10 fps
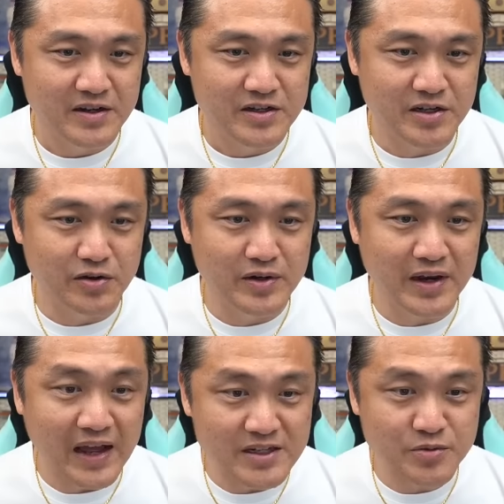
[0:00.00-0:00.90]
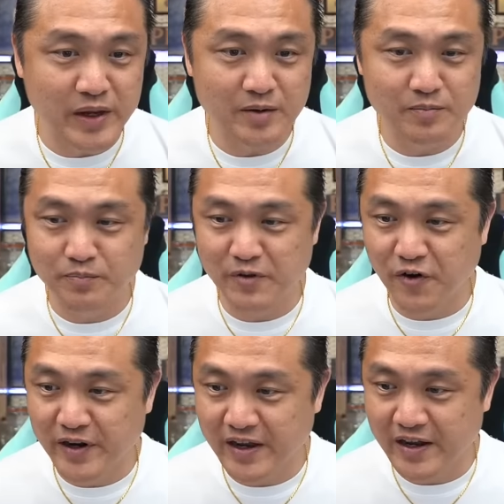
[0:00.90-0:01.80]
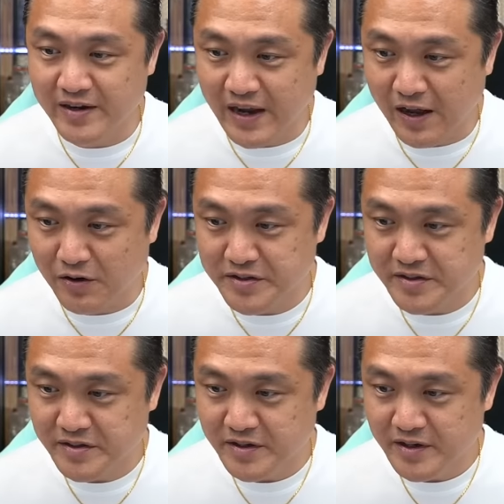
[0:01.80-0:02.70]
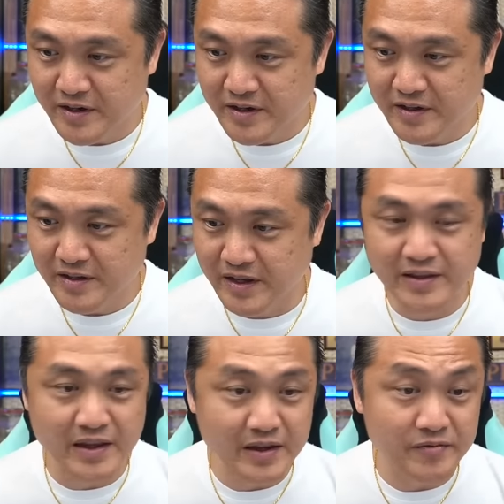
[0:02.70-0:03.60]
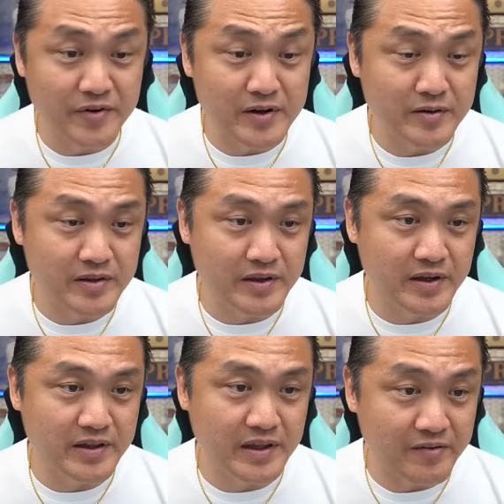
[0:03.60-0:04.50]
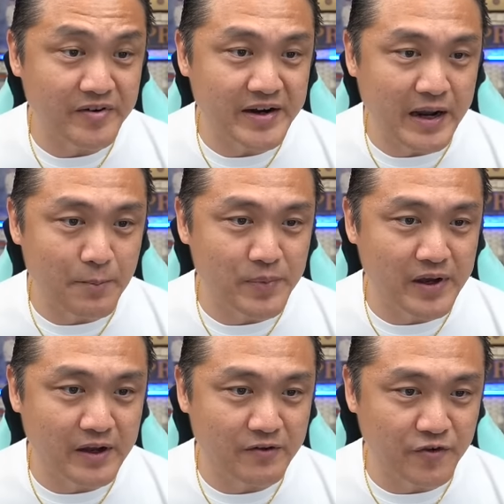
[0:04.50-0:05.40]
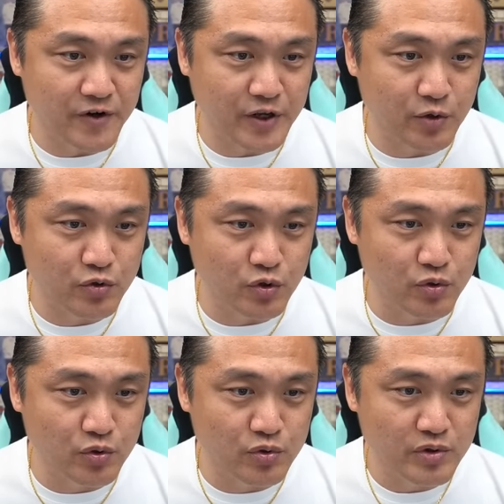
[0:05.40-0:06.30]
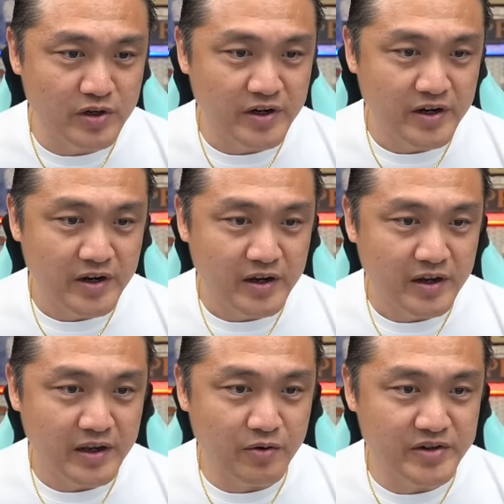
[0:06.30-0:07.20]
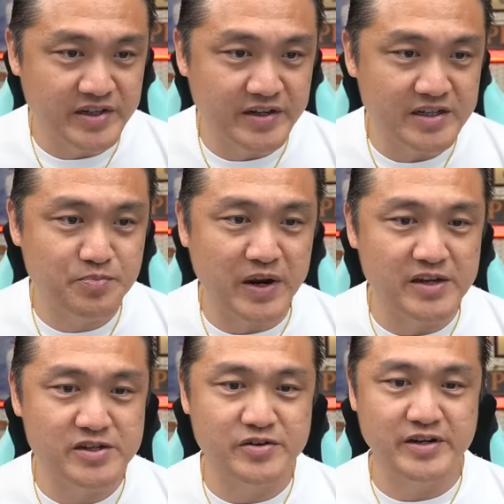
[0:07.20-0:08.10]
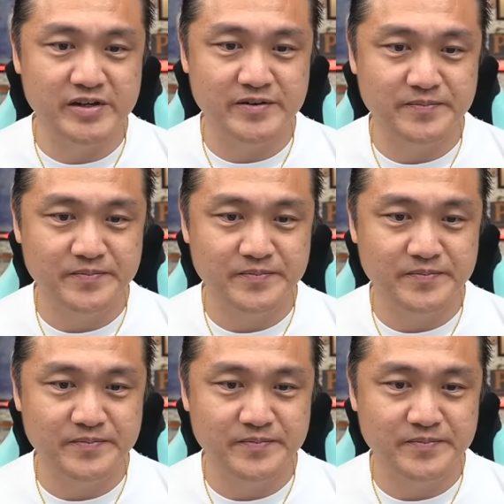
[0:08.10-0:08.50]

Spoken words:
So last week, before they announced the delivery number for Q2, it was in this price range.